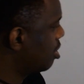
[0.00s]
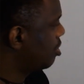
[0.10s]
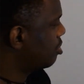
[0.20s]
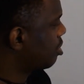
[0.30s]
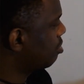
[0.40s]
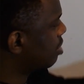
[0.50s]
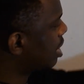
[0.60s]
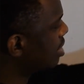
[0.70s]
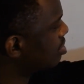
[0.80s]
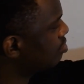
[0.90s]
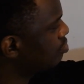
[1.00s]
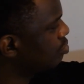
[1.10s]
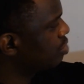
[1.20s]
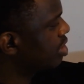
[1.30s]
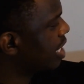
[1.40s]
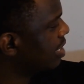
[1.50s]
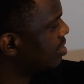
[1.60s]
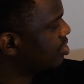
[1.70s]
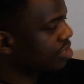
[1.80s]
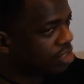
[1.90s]
So that is the rule with the
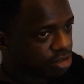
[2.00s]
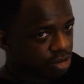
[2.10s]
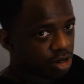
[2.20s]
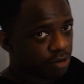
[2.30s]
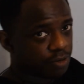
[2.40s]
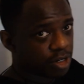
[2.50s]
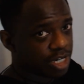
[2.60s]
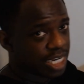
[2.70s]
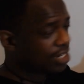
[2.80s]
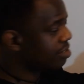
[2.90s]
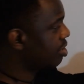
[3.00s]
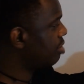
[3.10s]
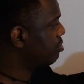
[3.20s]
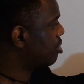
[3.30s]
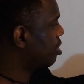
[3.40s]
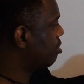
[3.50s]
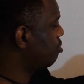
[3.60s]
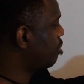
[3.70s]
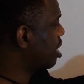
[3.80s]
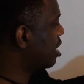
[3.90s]
addition of unlike terms.
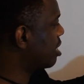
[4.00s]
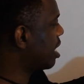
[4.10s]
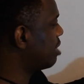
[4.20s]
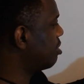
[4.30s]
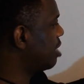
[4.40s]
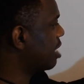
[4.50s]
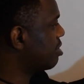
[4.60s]
You can't add unlike